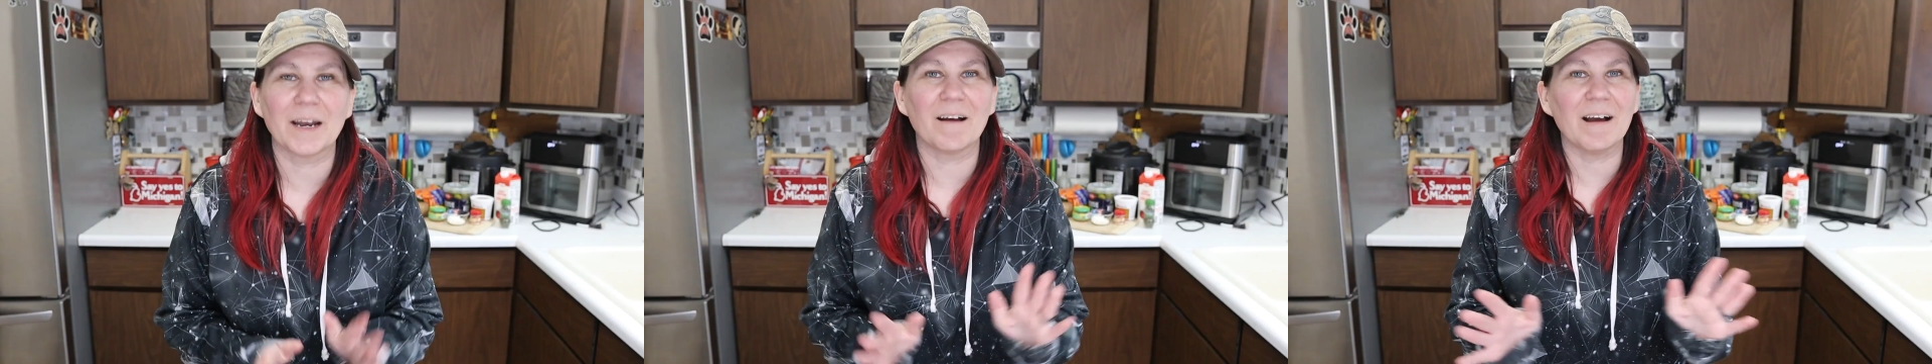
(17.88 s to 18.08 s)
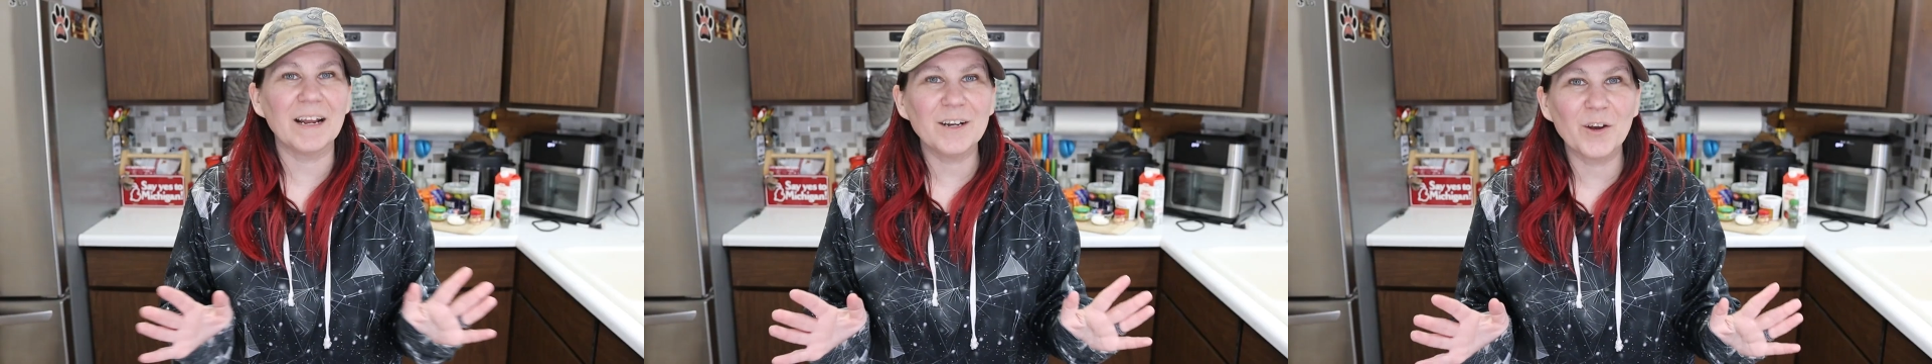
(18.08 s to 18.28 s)

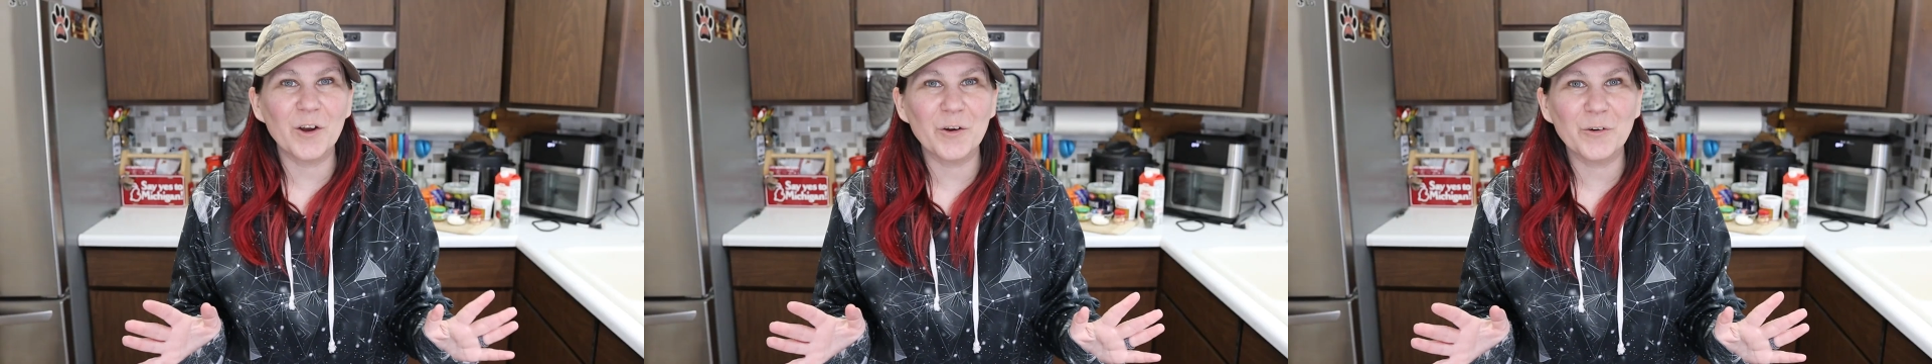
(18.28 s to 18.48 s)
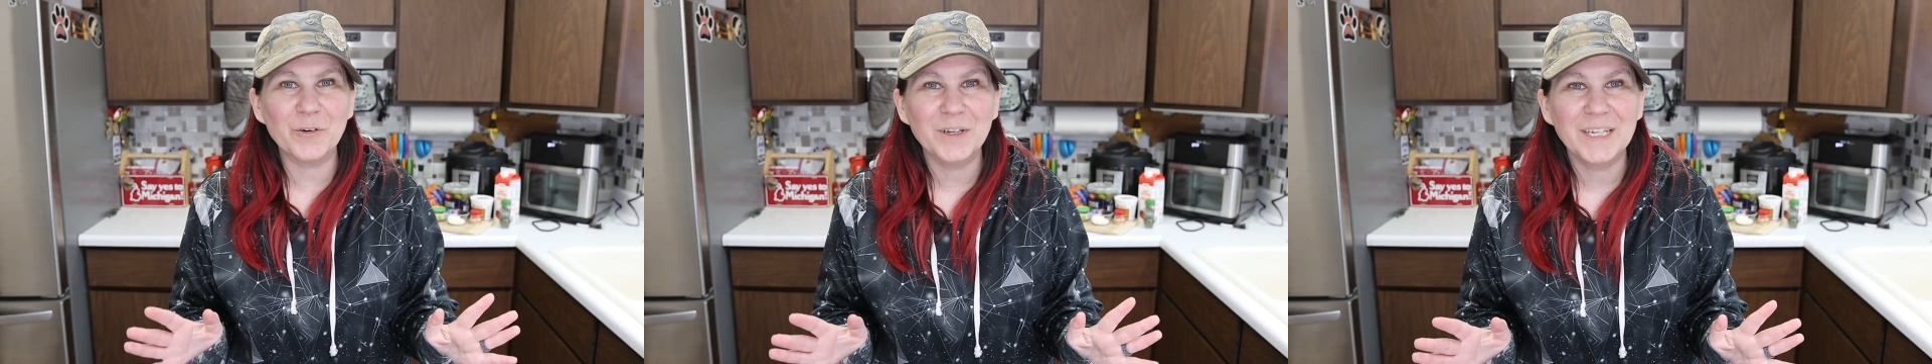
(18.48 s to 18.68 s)
Now, I
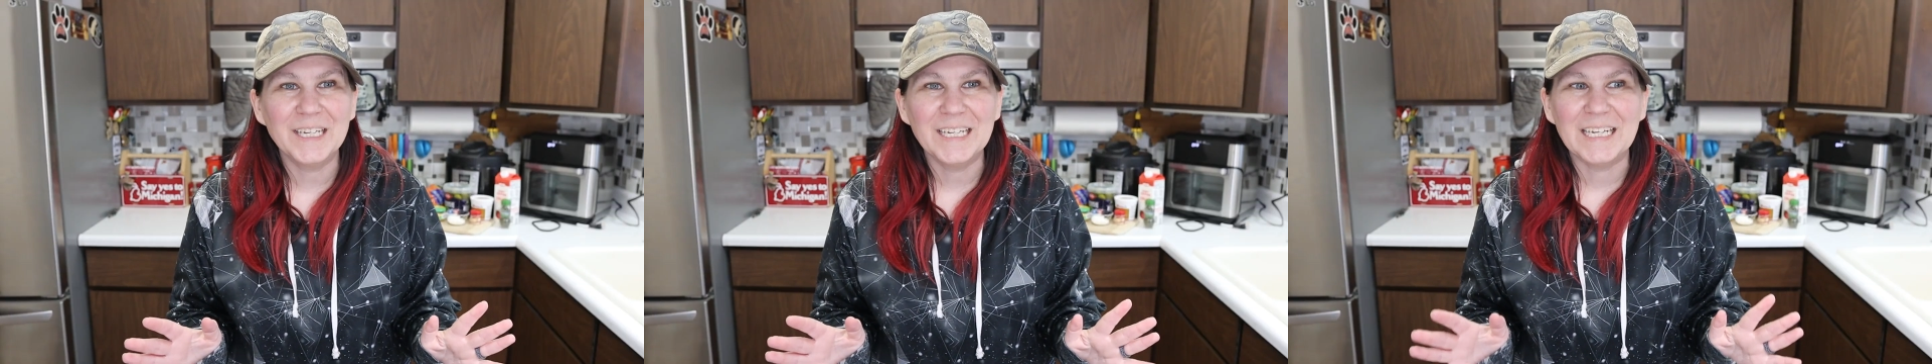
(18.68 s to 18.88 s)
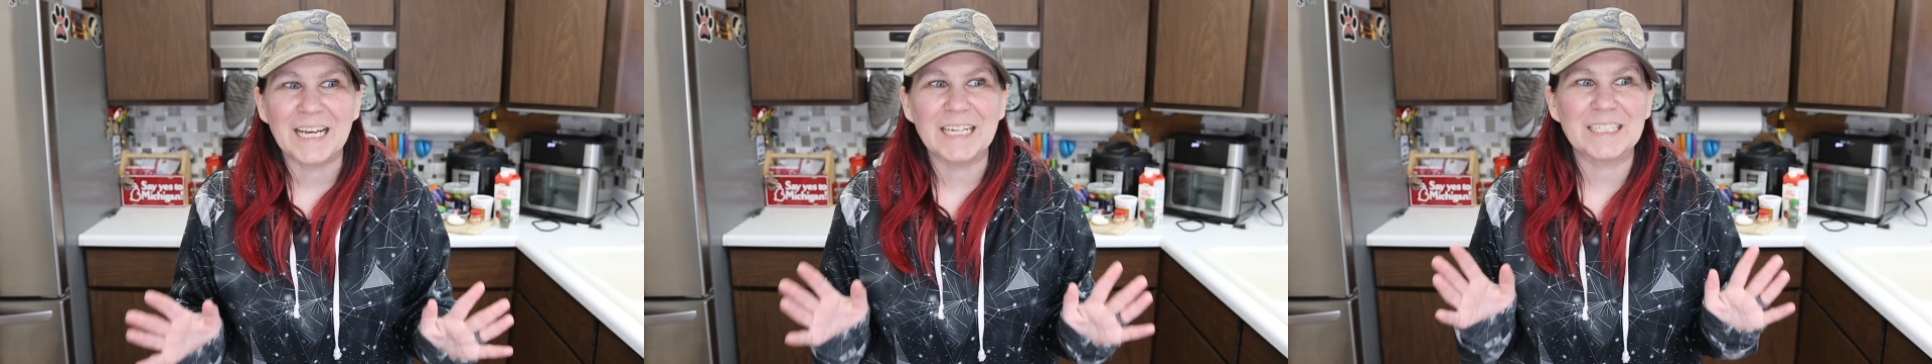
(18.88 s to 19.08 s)
know
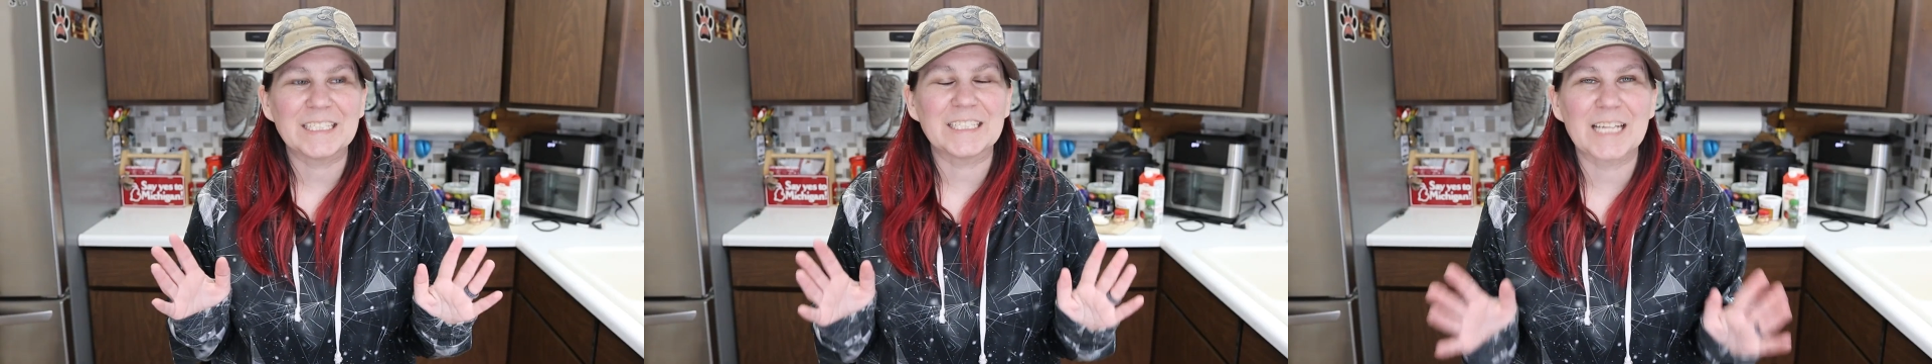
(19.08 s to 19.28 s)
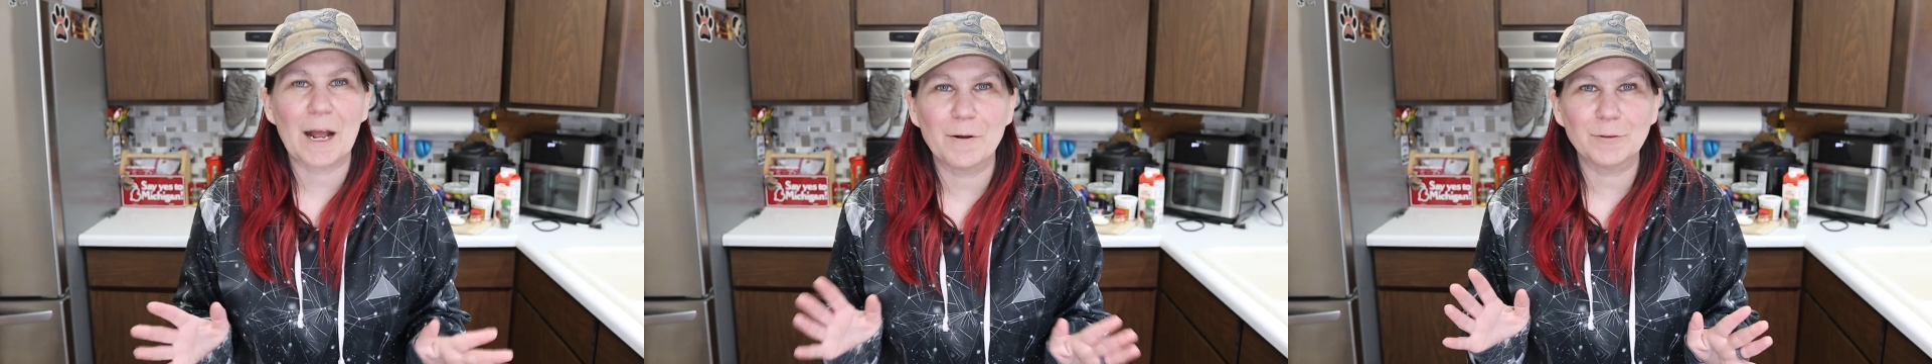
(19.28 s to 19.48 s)
it
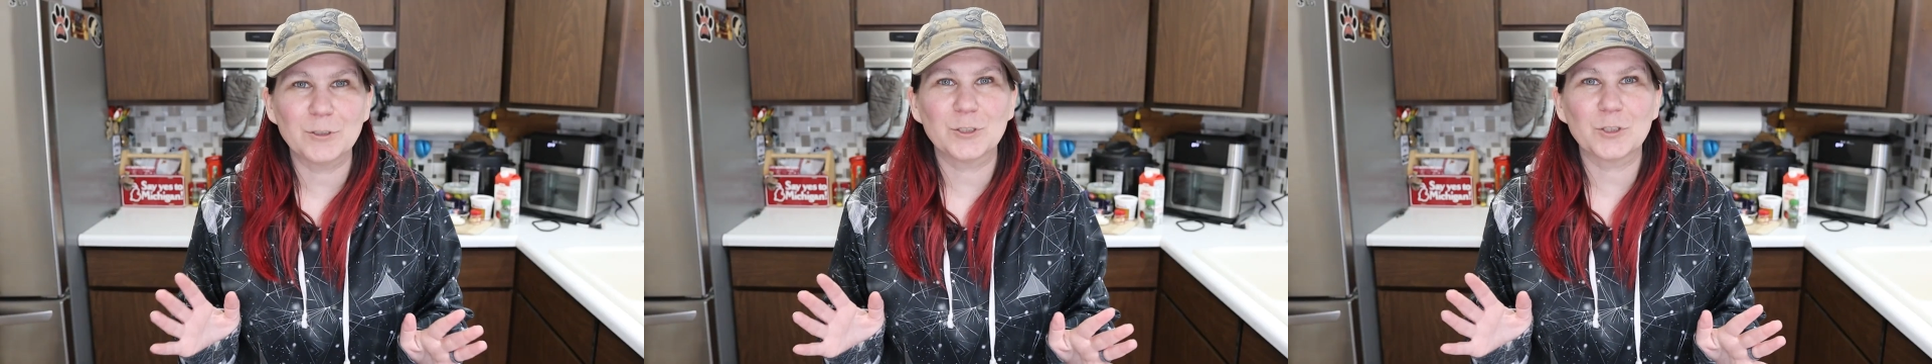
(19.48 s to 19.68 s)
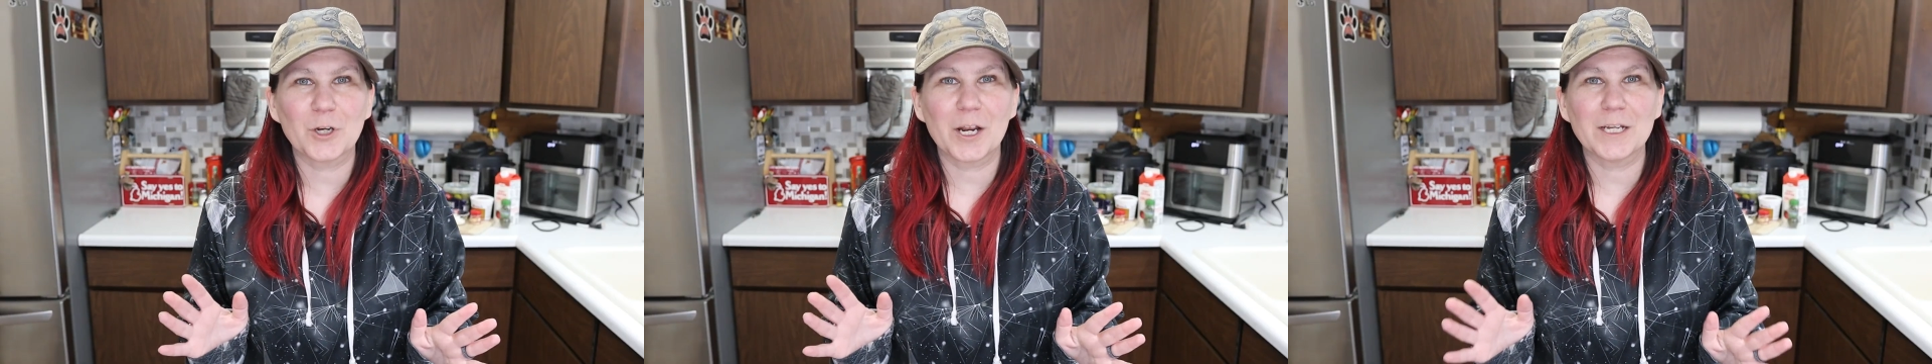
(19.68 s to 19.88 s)
sounds
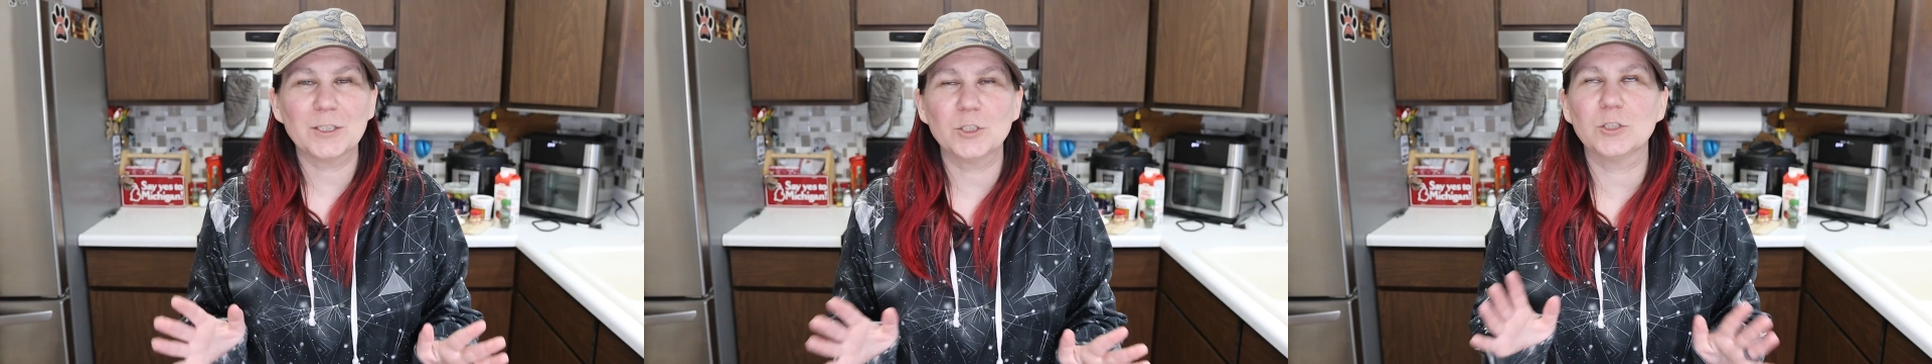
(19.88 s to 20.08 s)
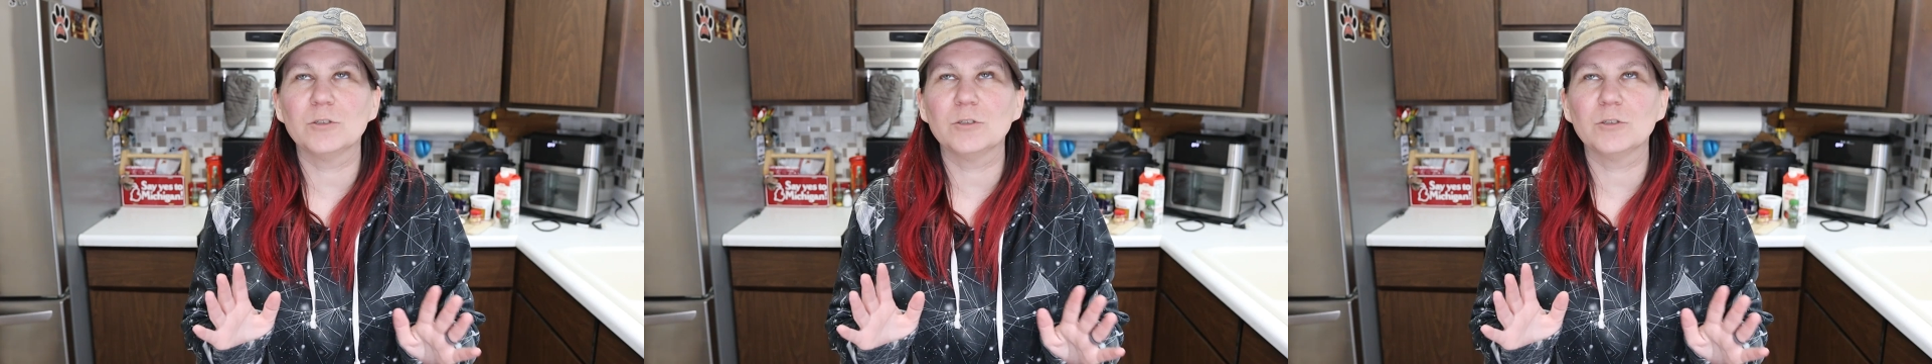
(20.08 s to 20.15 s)
strange.